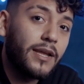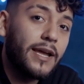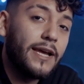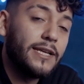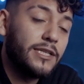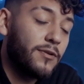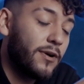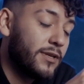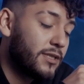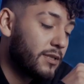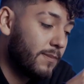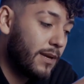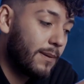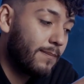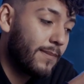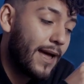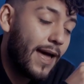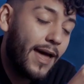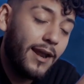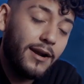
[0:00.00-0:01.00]
It's going to make
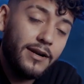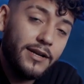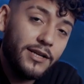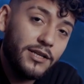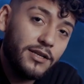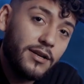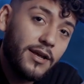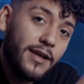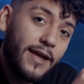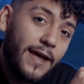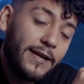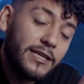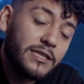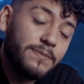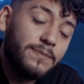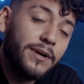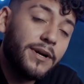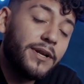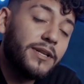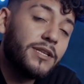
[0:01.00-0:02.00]
my editing
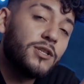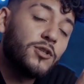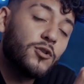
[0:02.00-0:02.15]
experience